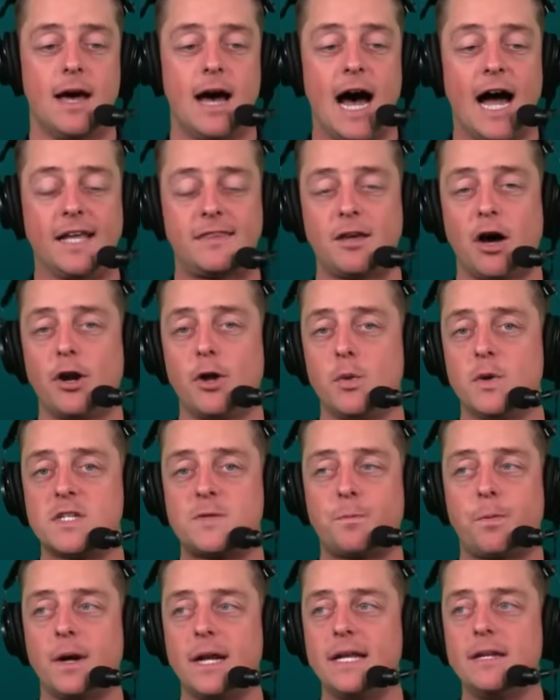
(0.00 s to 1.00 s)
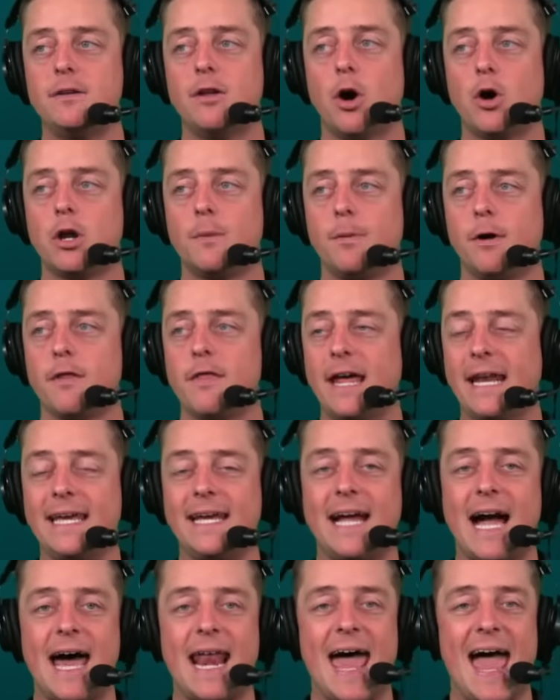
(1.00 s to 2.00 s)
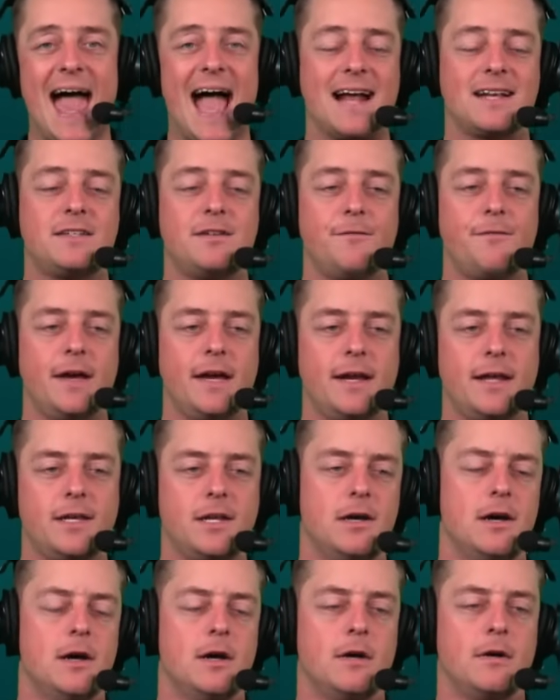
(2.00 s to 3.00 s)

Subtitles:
I thought it was pretty notable that he got activated